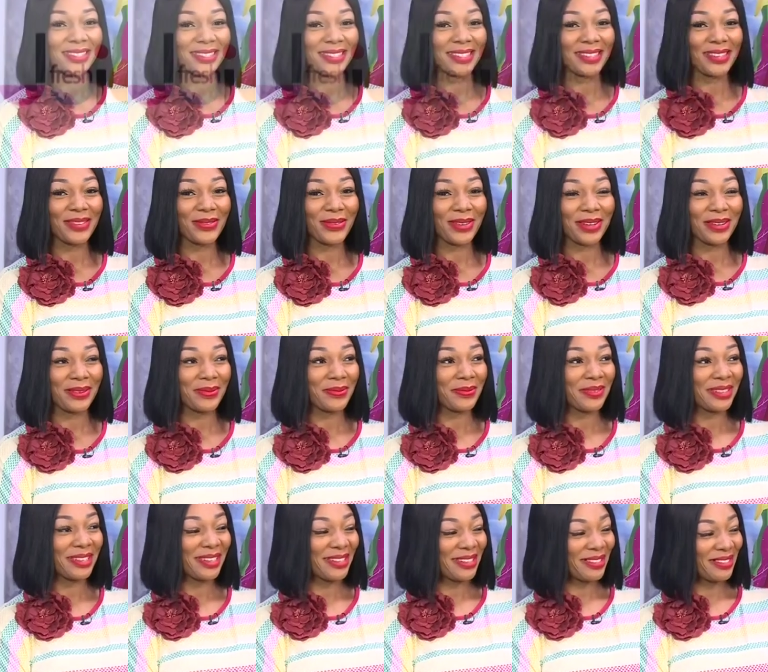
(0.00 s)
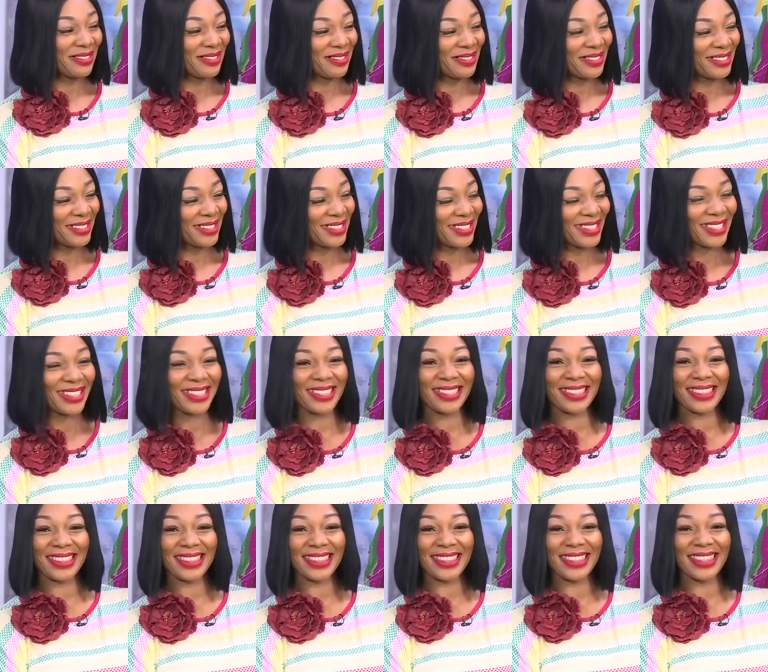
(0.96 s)
yeah, we're coming now. Oh,
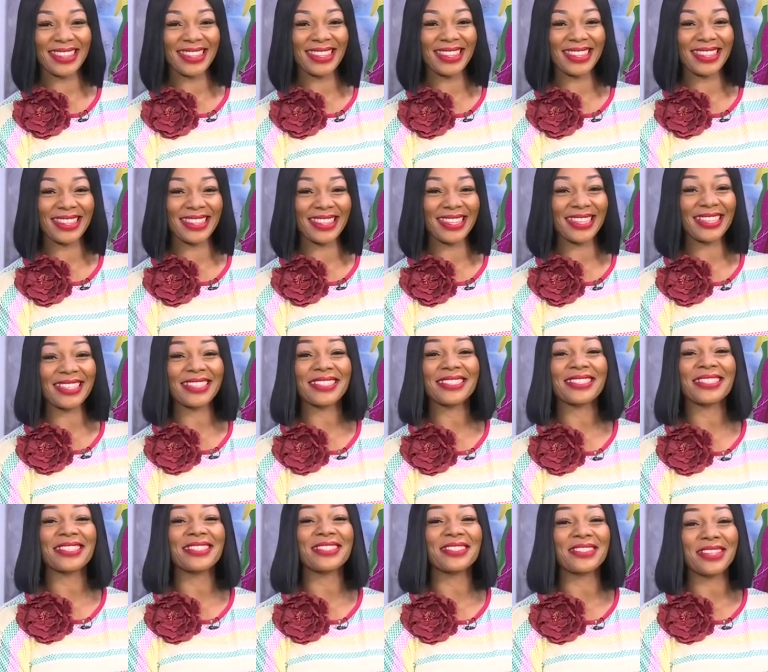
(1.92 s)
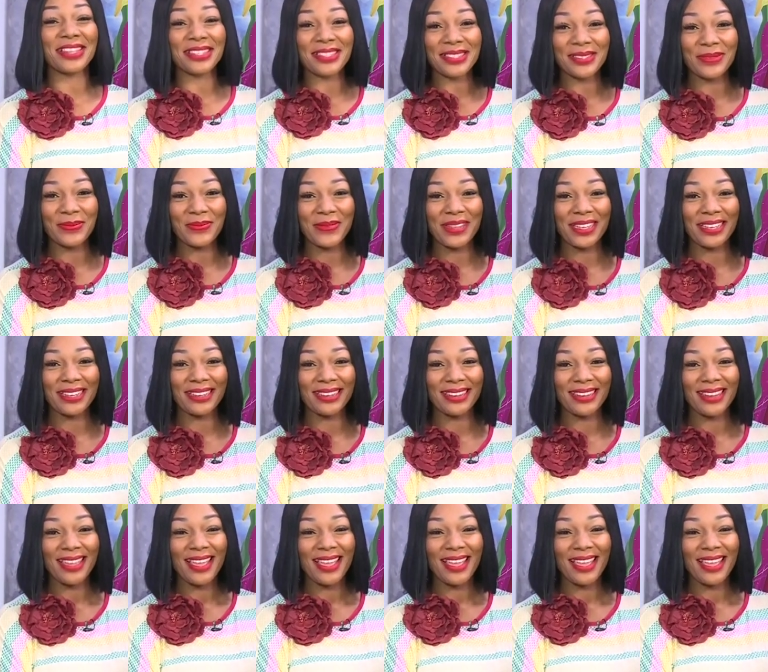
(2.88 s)
okay ladies and gentlemen,